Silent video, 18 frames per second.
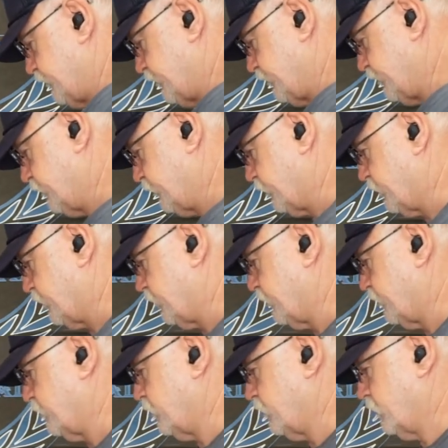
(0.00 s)

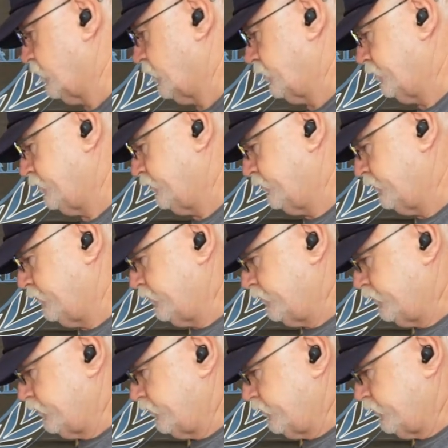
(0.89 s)

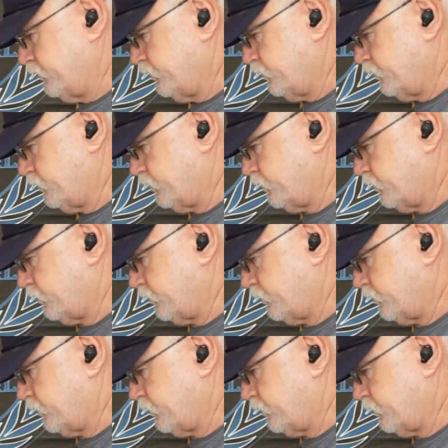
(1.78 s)
(silence)